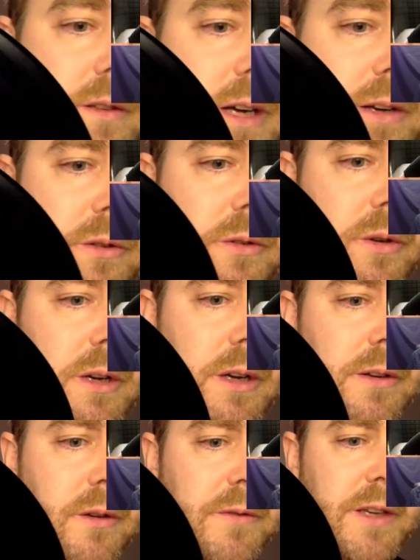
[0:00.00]
I
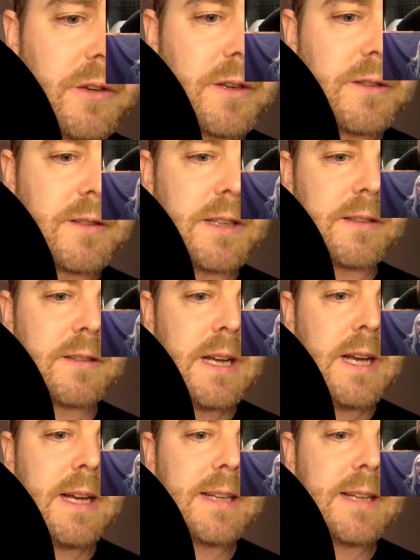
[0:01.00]
don't think you can see this.